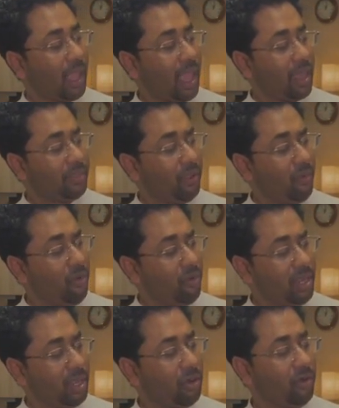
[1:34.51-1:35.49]
and there are
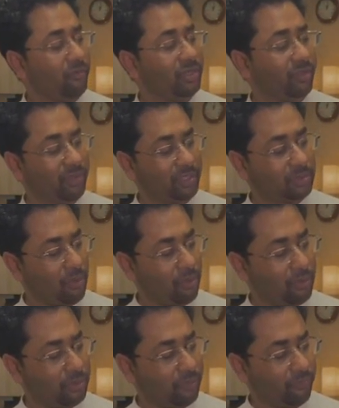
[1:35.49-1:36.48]
already a lot of divots
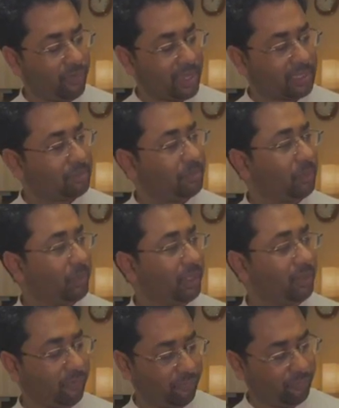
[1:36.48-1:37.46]
on the frets
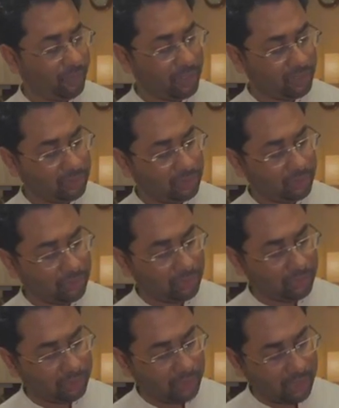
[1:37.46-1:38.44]
between the 1st
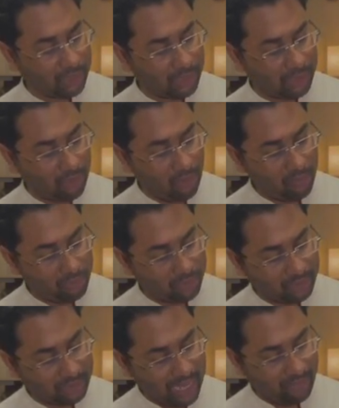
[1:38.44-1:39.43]
to the almost
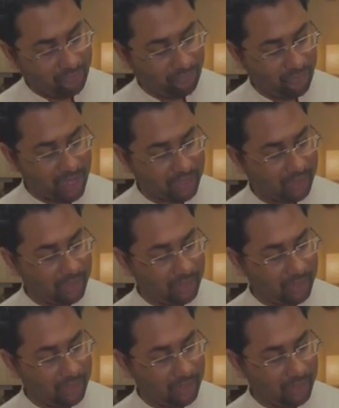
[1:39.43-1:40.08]
the 10th fret.